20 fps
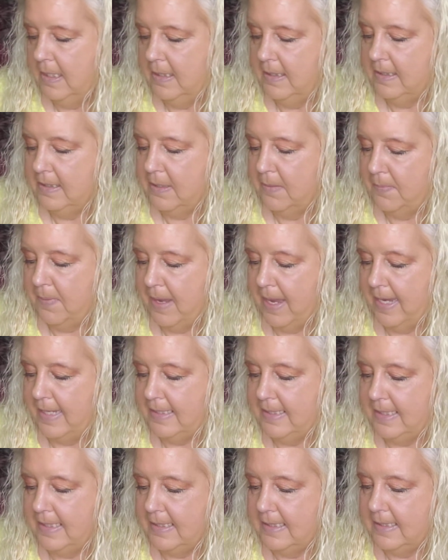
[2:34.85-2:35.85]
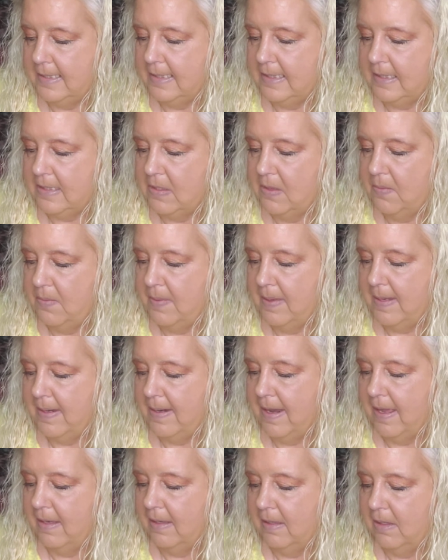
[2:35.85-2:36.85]
So Pisces, let's go
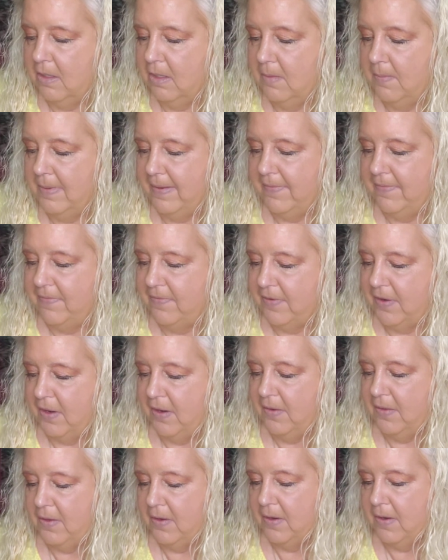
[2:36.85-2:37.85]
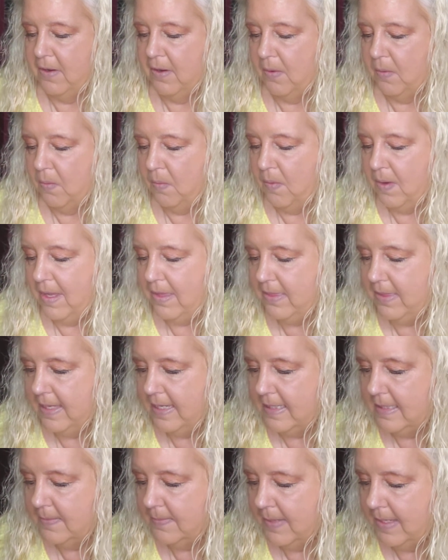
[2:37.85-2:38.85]
a little bit further with
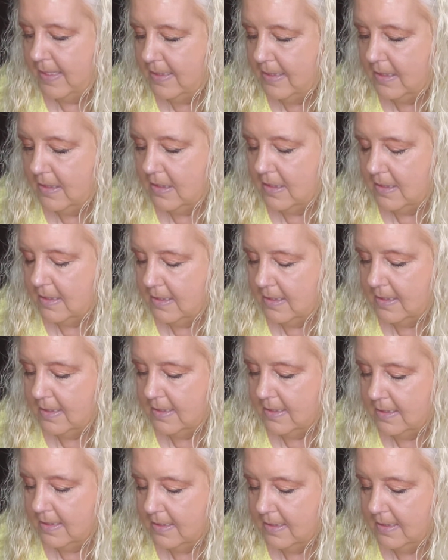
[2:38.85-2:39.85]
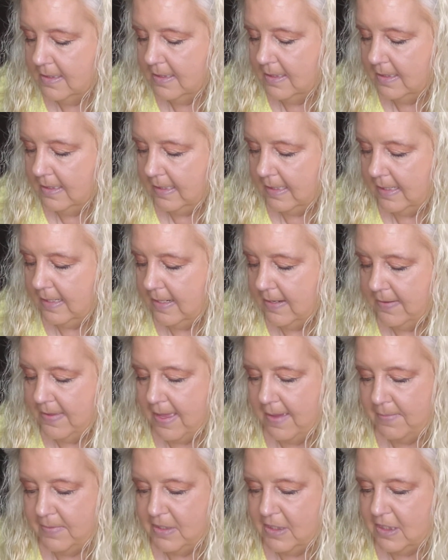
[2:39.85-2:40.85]
these messages. You know,
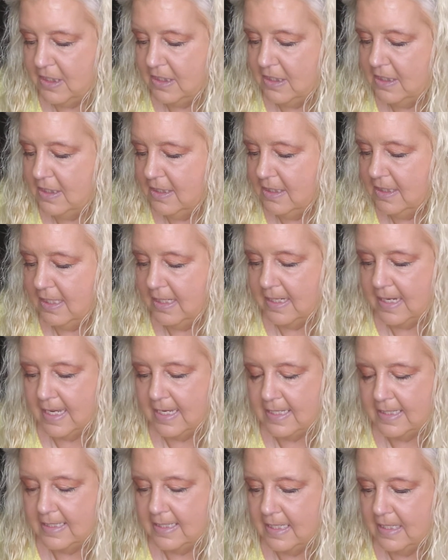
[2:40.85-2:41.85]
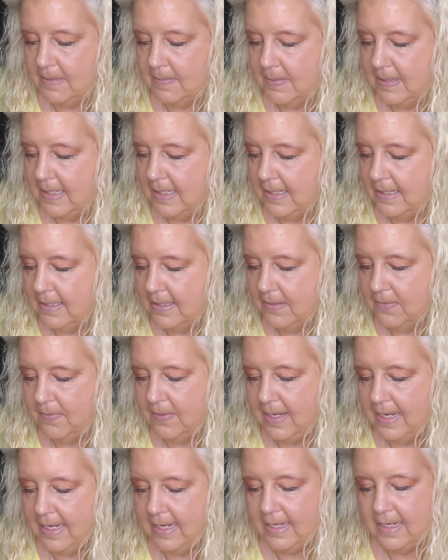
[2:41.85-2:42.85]
that Magician, and like I said, the beginning of the
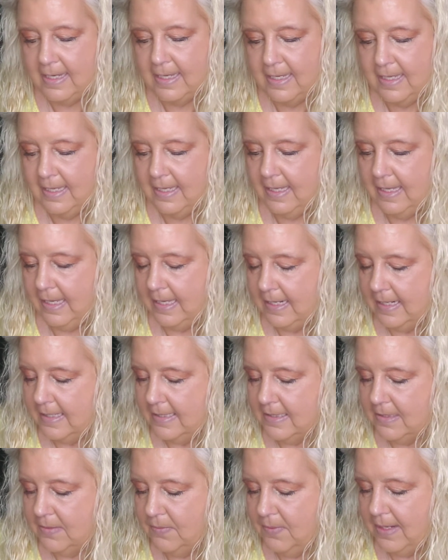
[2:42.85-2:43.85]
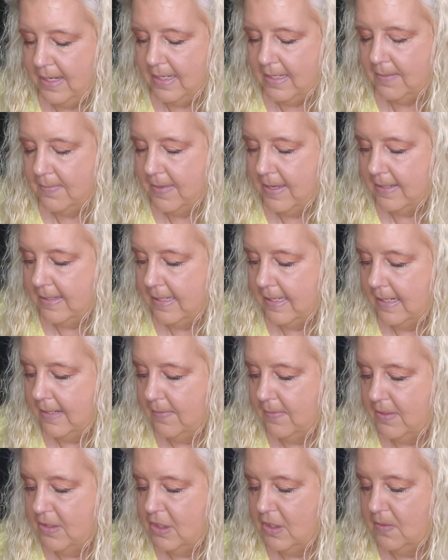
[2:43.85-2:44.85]
week, it is a week about getting
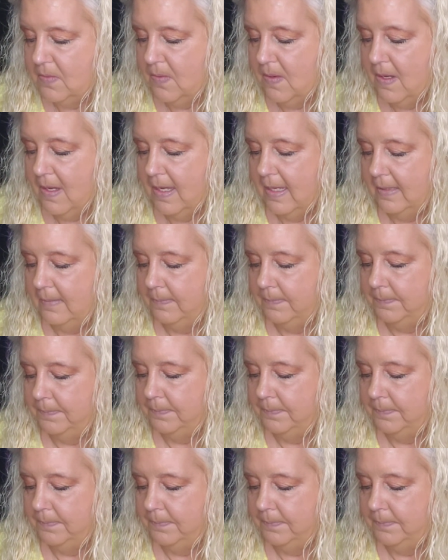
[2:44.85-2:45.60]
what you want.